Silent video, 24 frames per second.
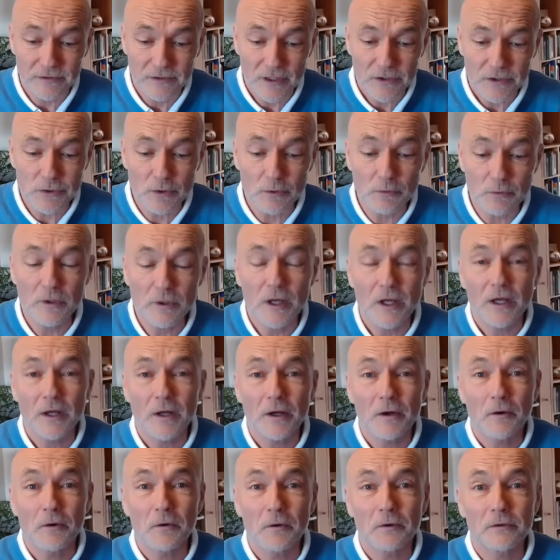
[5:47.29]
So
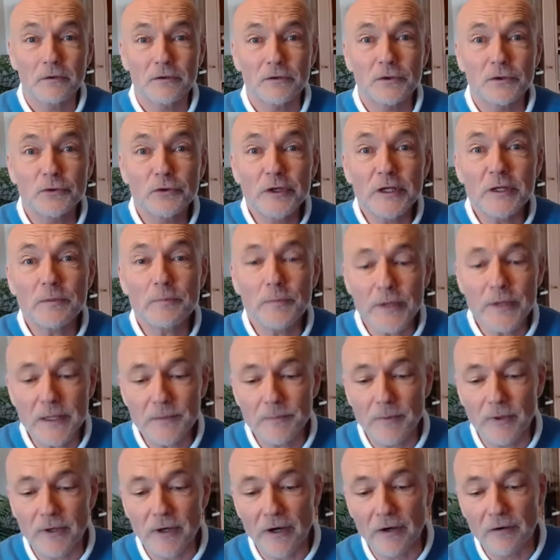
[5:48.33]
3
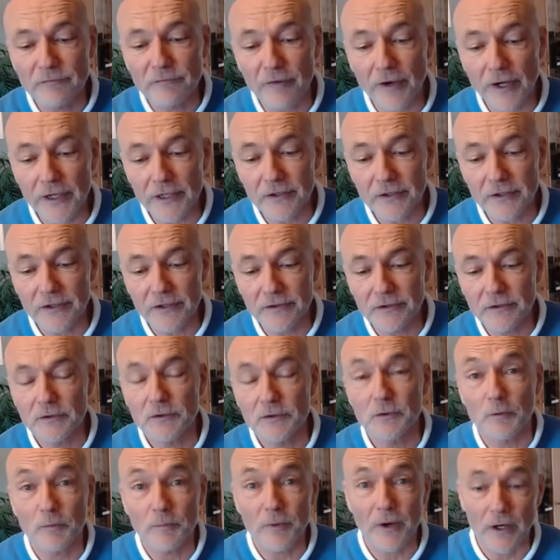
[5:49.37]
people are invited to
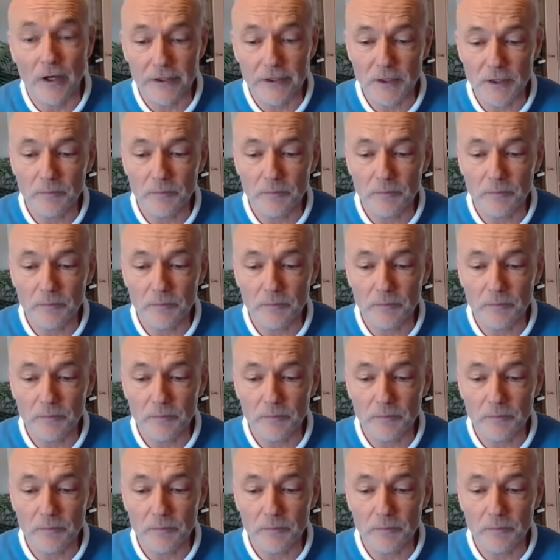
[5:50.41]
a party,